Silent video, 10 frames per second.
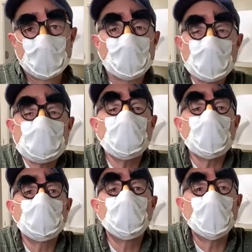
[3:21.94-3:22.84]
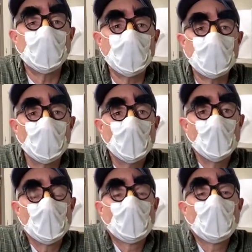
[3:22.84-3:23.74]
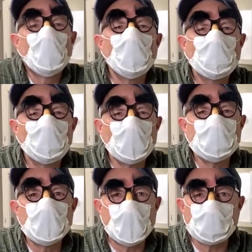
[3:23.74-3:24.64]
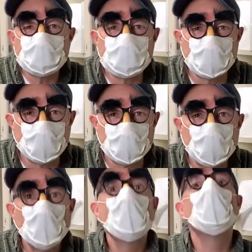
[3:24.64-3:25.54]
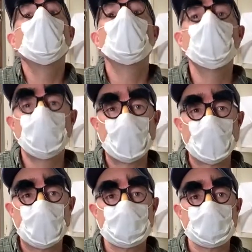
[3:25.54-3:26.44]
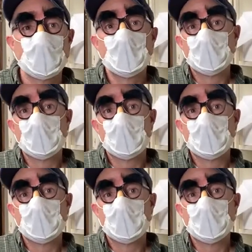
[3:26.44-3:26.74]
This here plague, COVID-19, will pass.